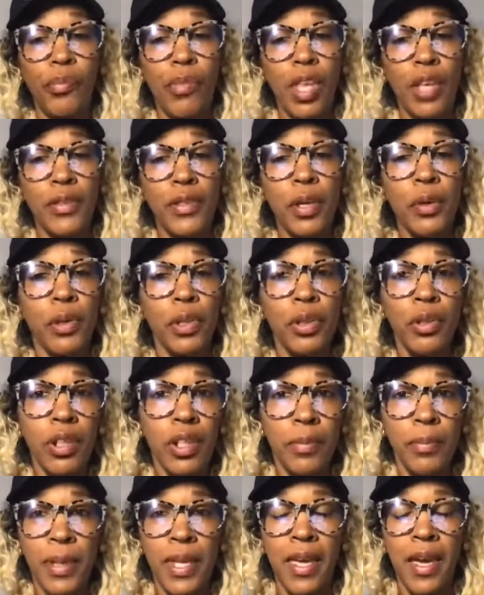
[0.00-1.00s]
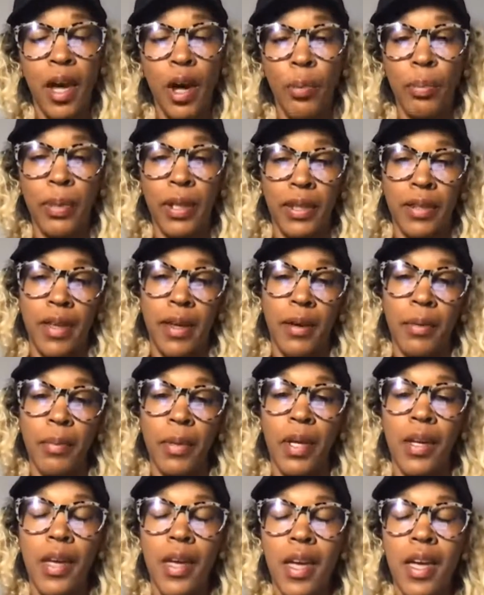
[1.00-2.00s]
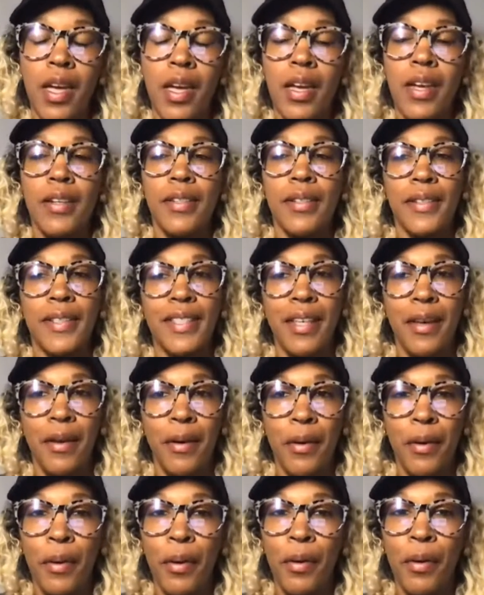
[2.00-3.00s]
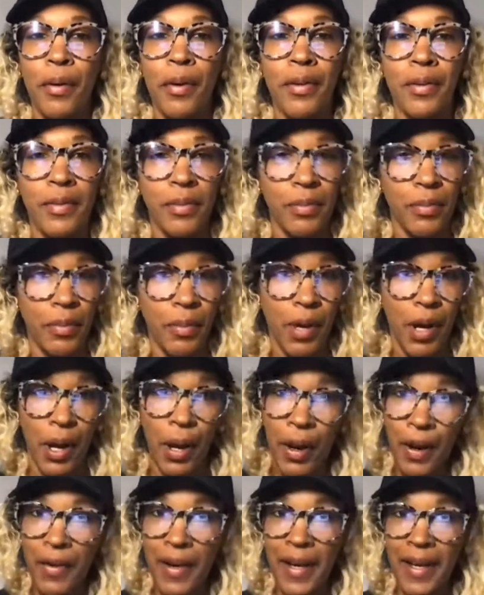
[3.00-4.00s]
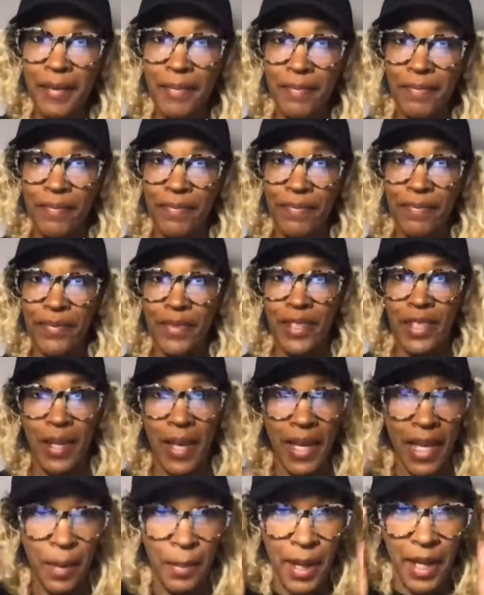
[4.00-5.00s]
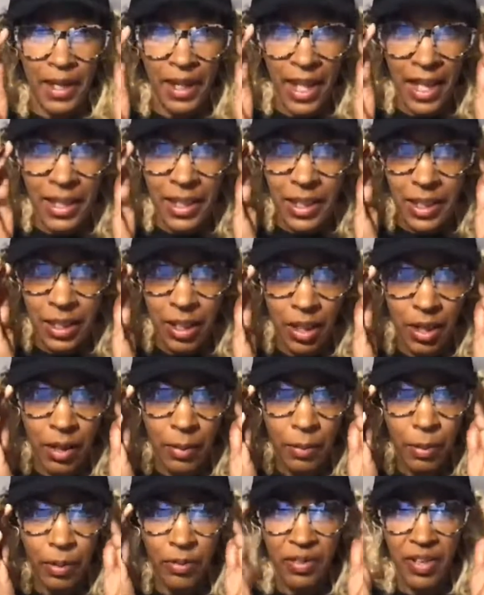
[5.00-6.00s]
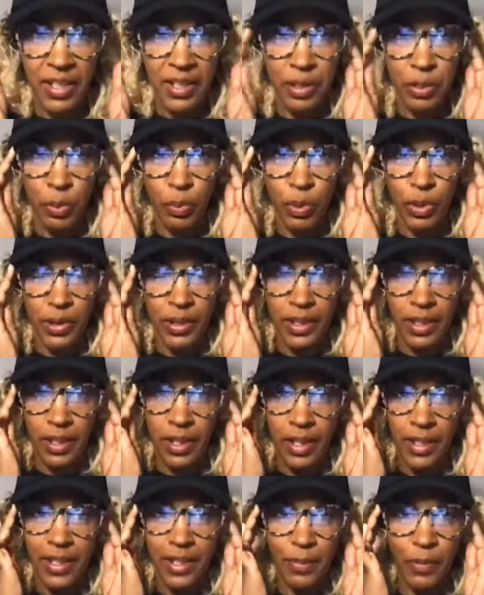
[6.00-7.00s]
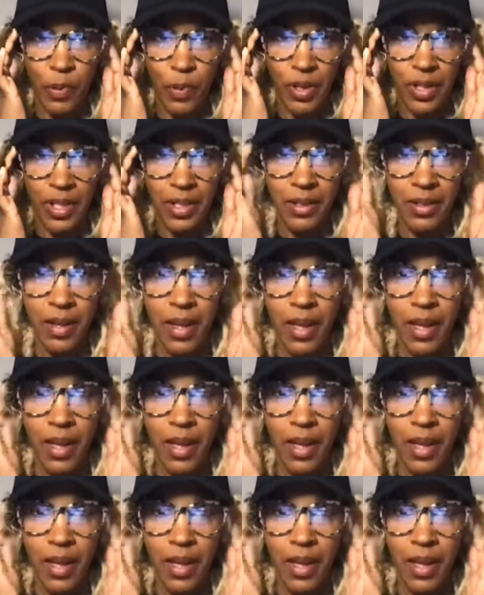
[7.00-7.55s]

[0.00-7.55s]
So you could be helping them. So, all right. So I got my glasses on, Professor Wilson, this morning.